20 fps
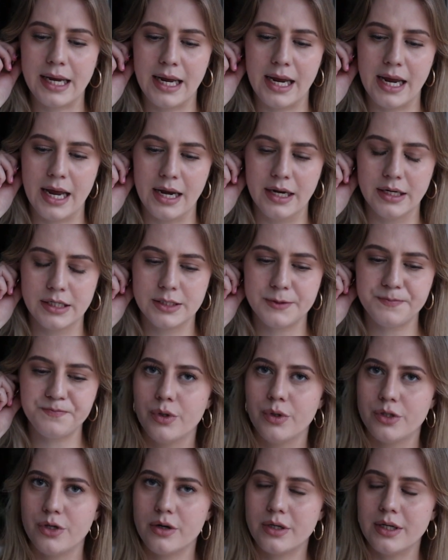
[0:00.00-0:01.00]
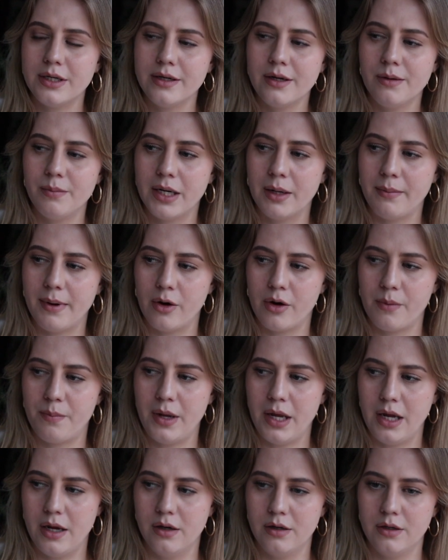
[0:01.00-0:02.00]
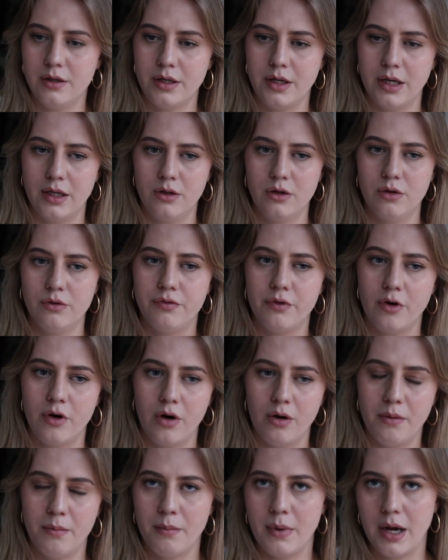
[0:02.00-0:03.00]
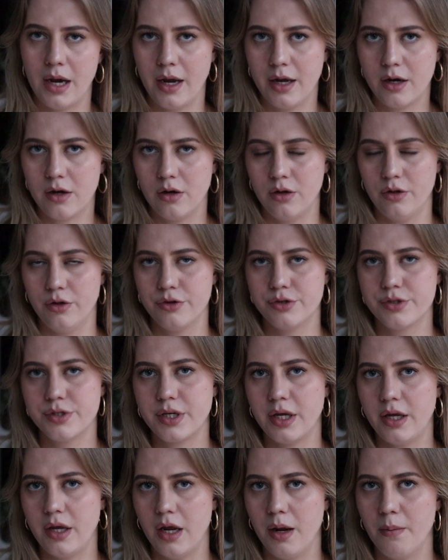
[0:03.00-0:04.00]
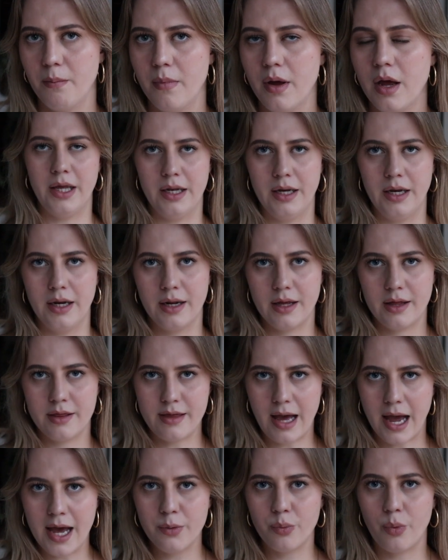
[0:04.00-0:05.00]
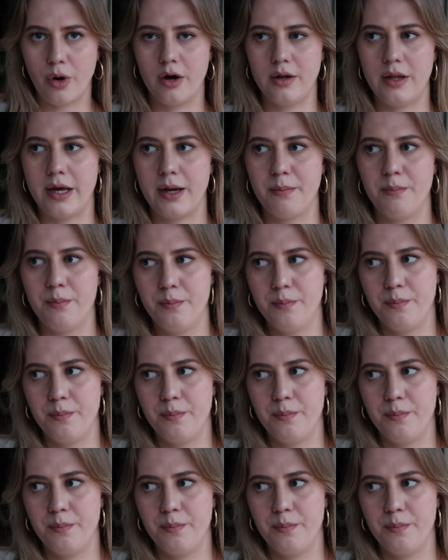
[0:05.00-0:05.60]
And talked a little bit about a pale yellow for my color scheme in that, where like